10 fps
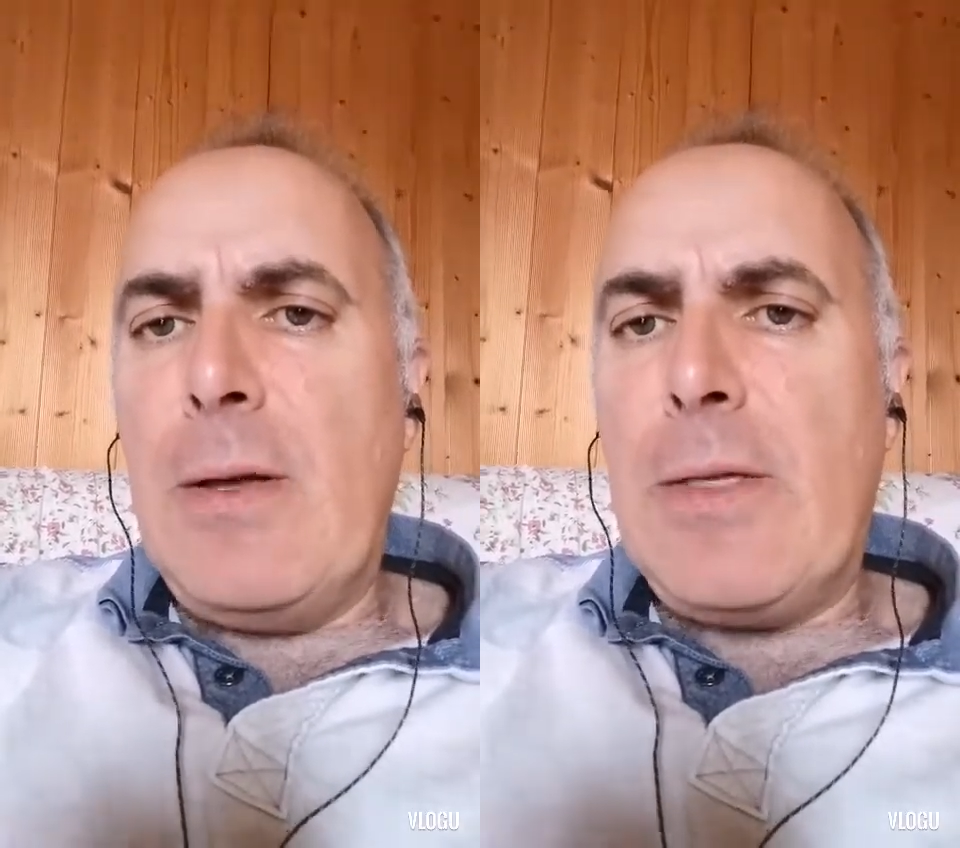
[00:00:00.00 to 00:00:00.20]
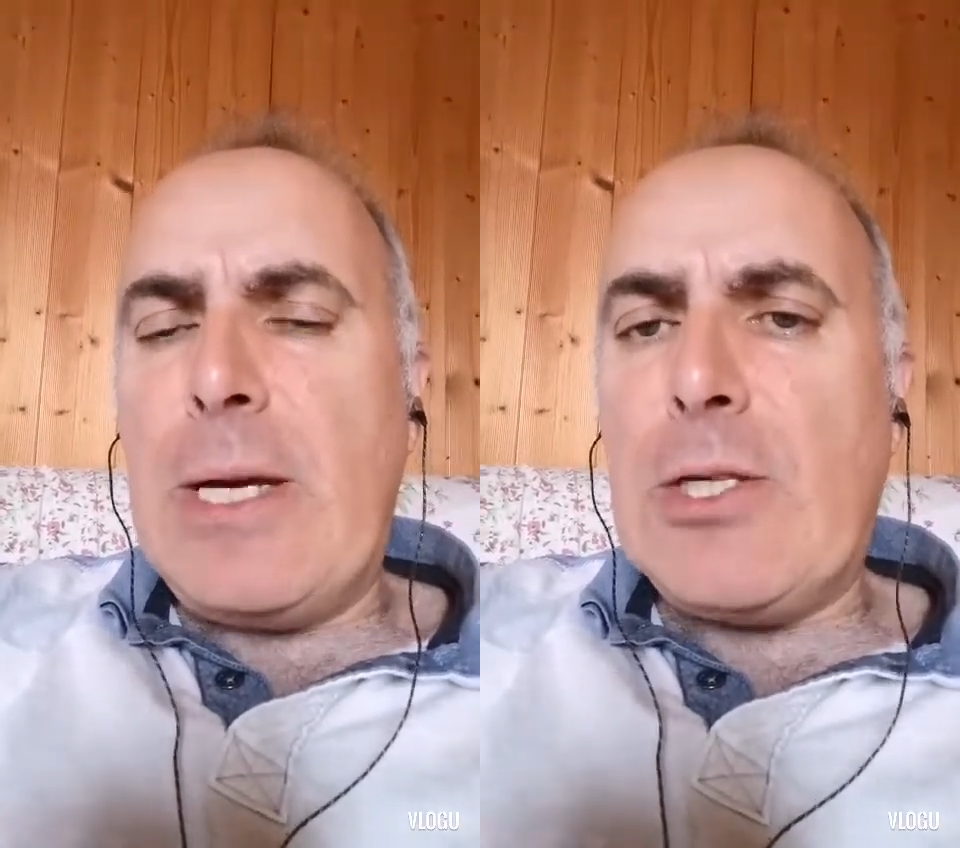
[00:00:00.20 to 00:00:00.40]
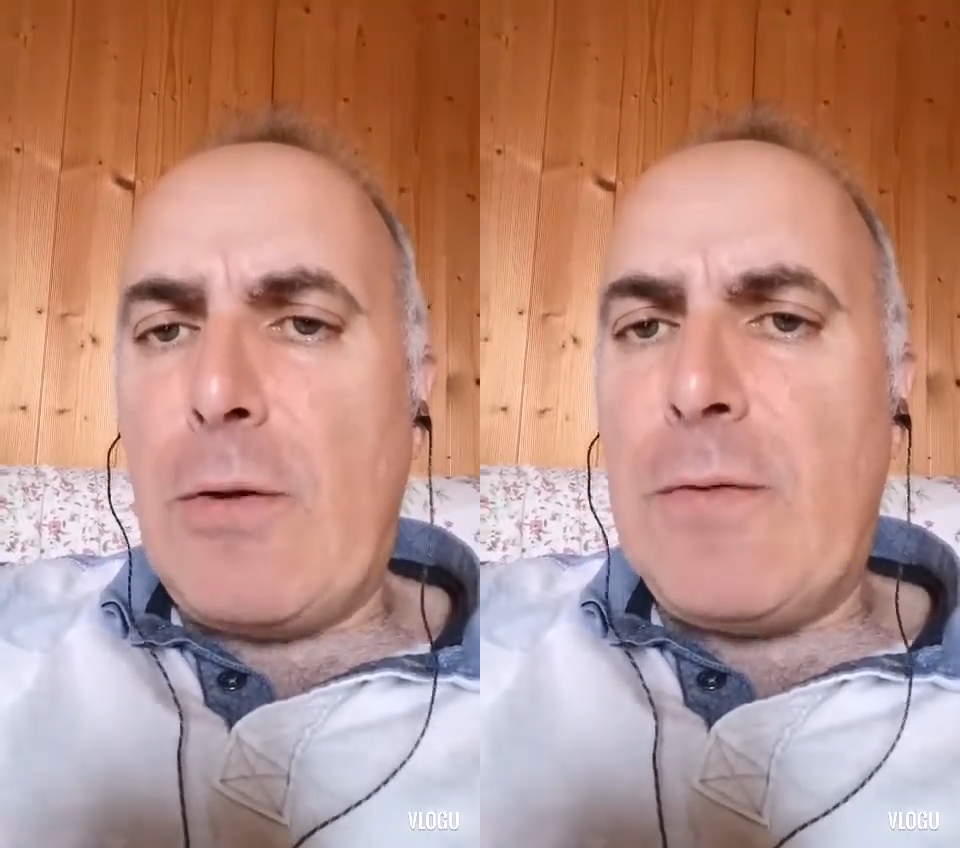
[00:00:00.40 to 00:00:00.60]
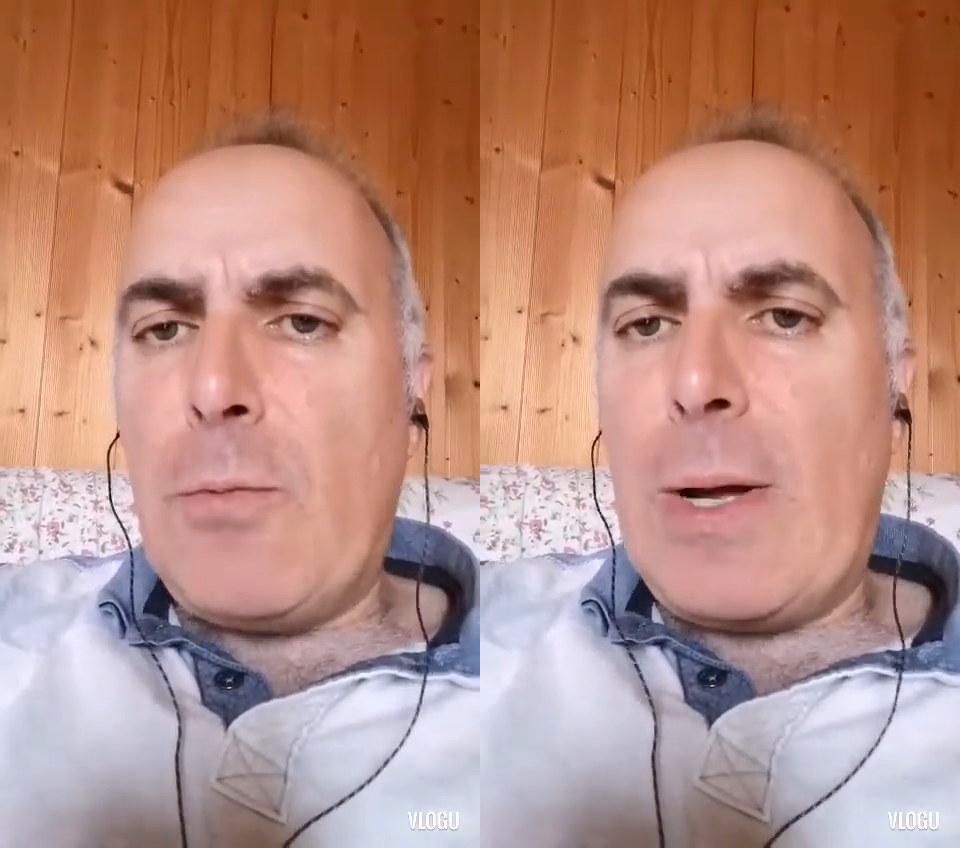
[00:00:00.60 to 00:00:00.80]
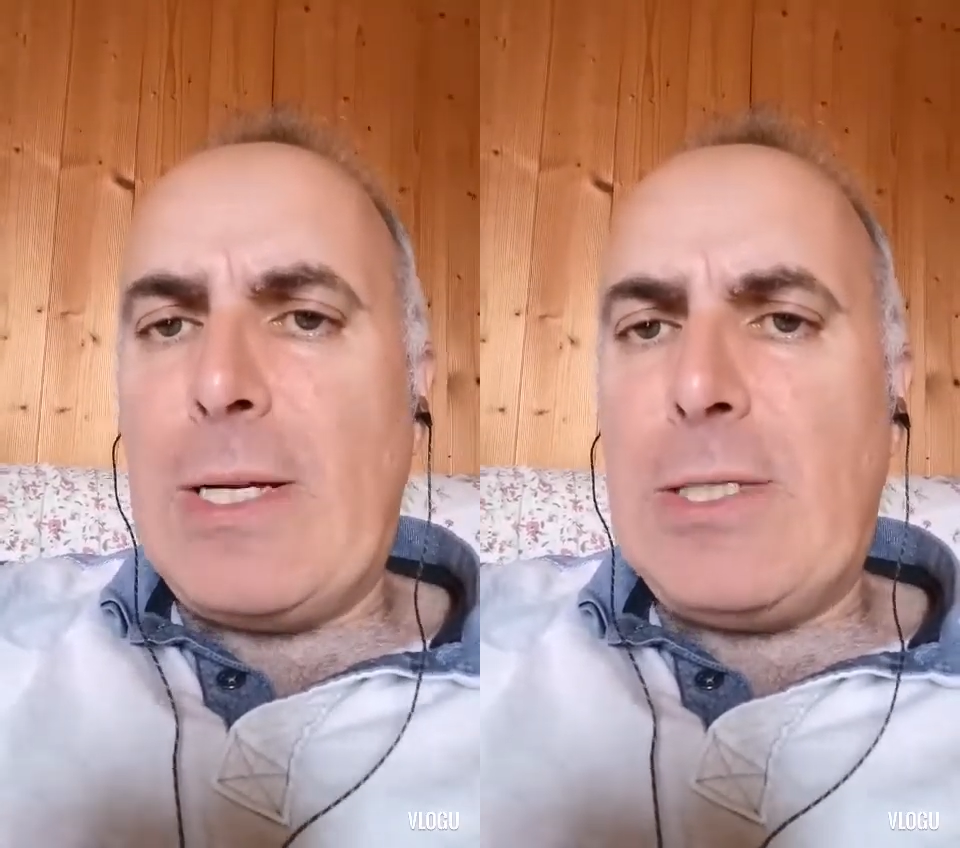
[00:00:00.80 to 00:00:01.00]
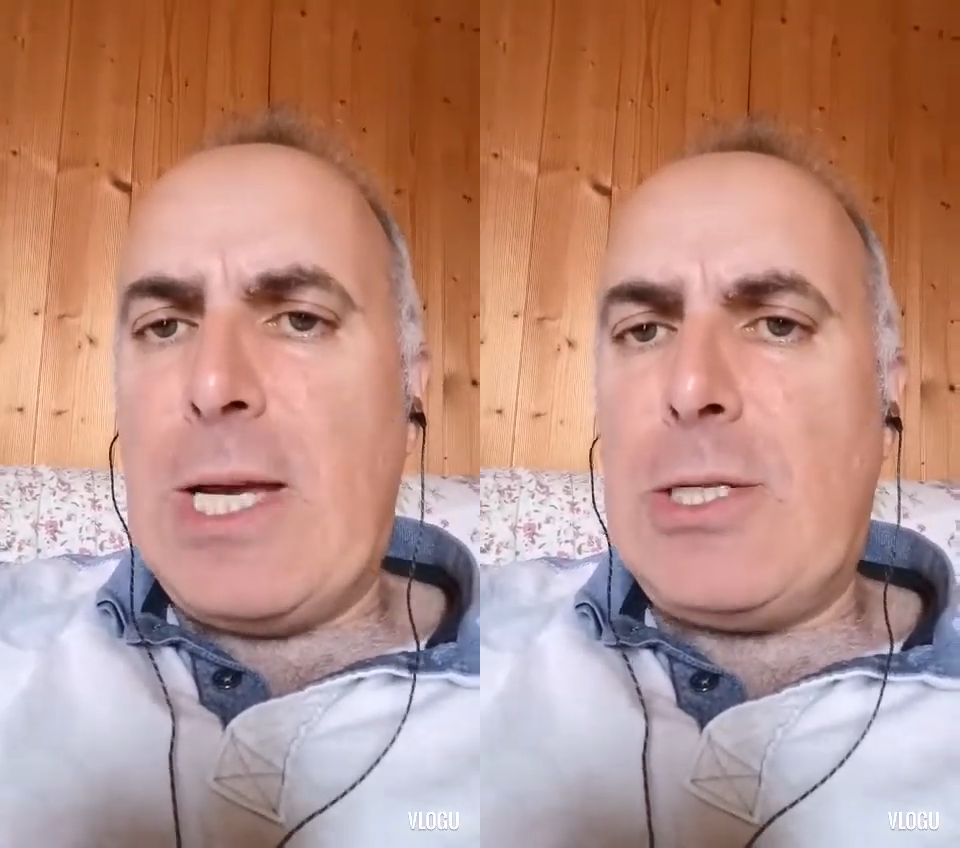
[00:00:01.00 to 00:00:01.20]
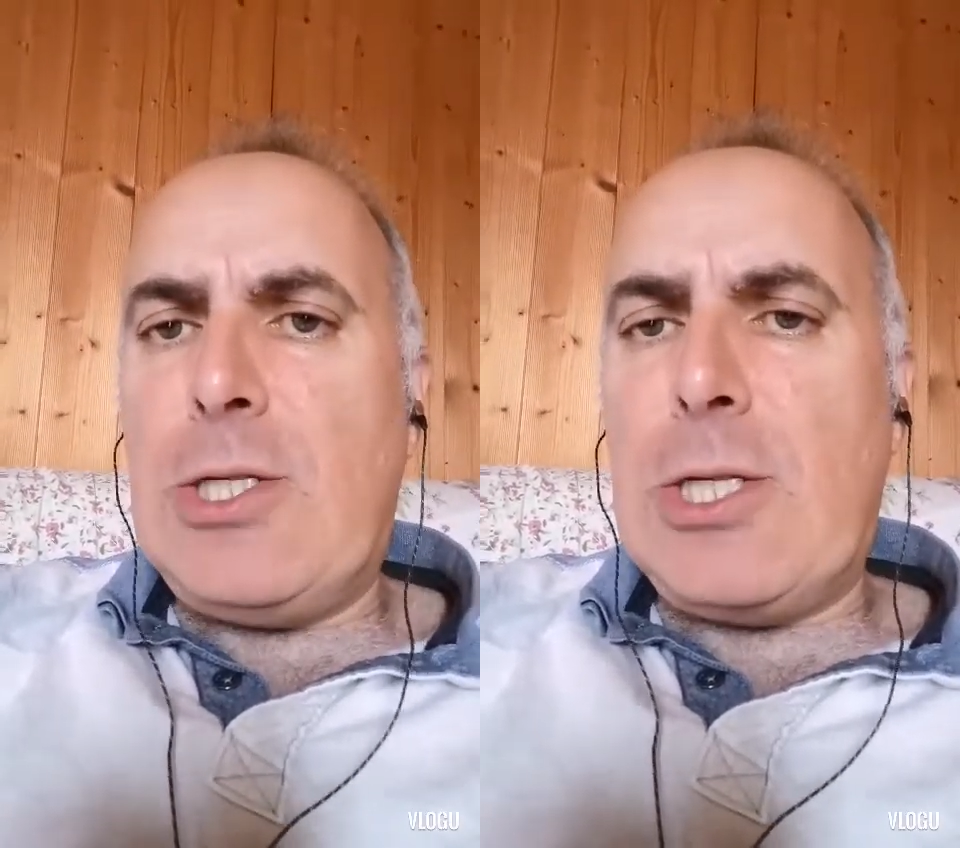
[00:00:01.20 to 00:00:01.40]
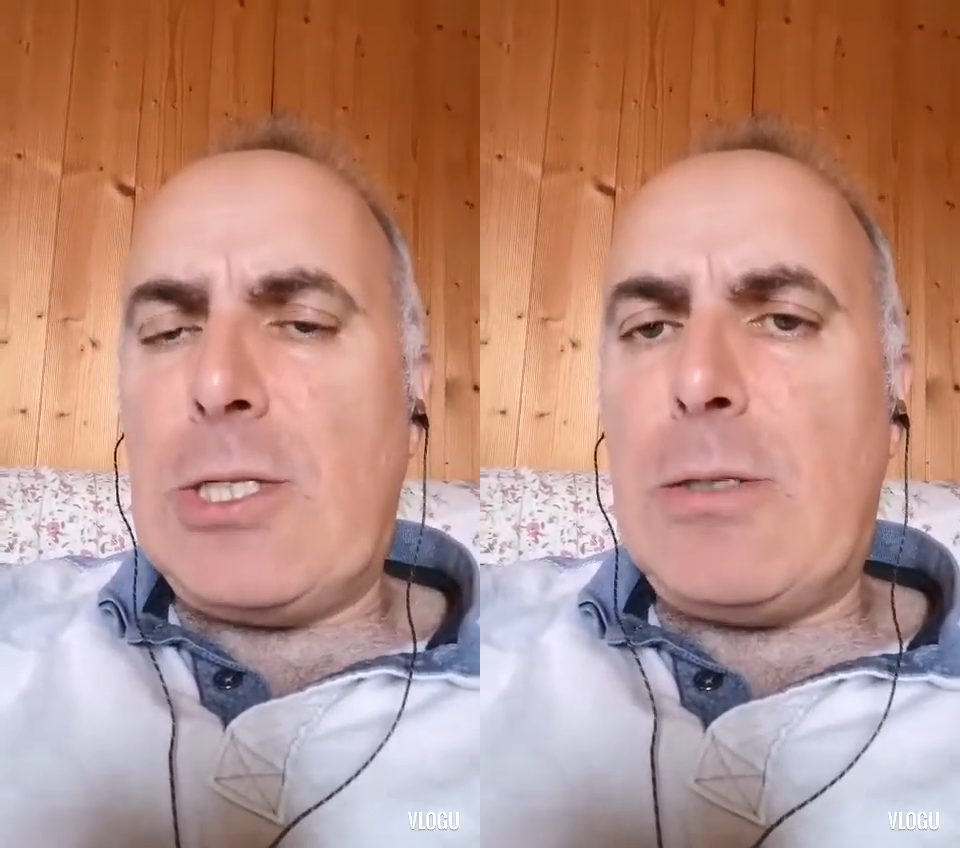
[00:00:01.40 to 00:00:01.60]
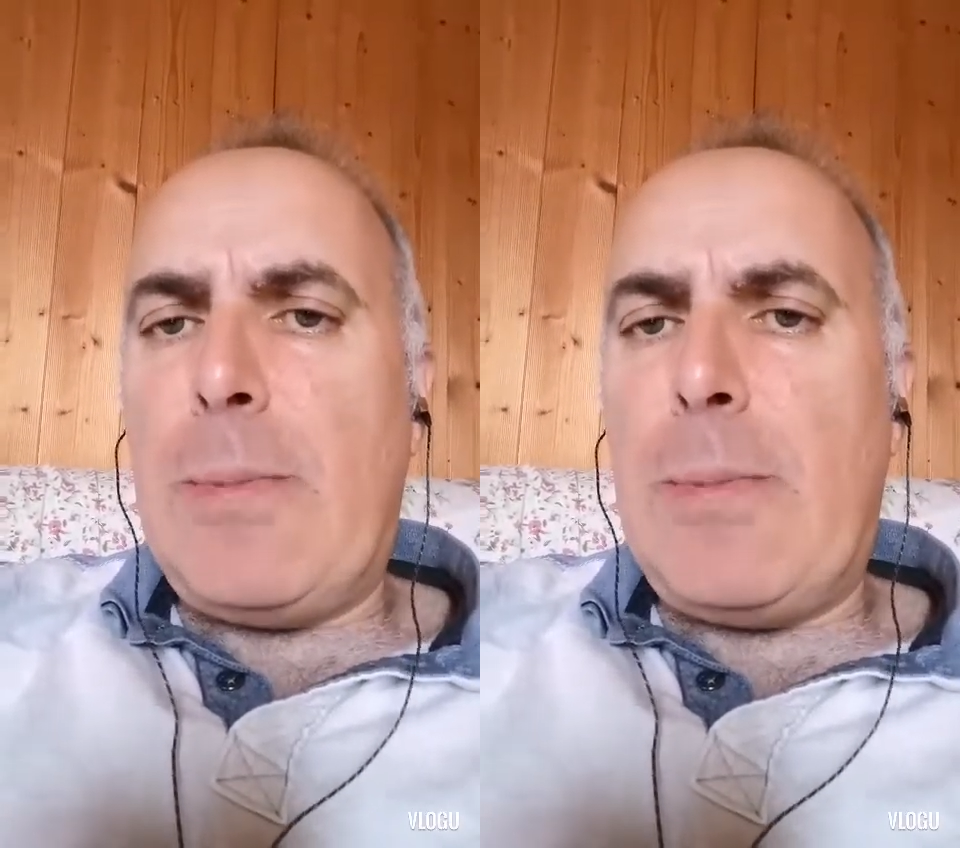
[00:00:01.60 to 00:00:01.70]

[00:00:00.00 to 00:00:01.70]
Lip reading: that is often well-intentioned,